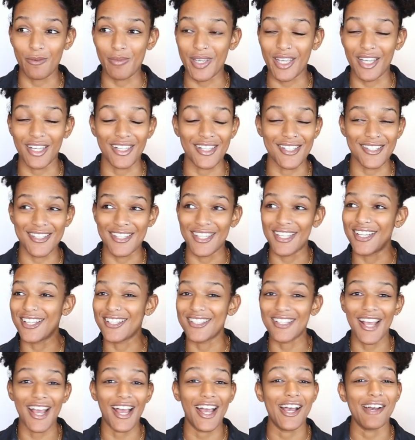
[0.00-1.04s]
because
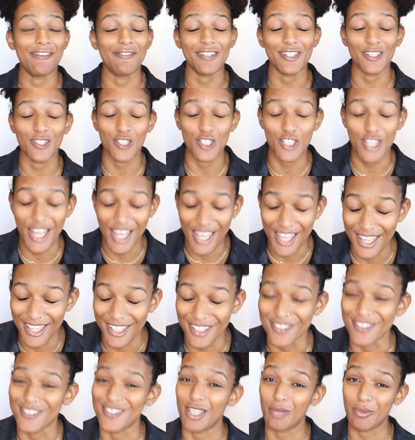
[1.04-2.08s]
things have
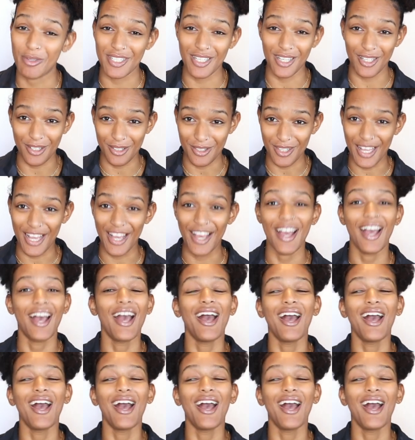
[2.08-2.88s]
changed, let me tell you that.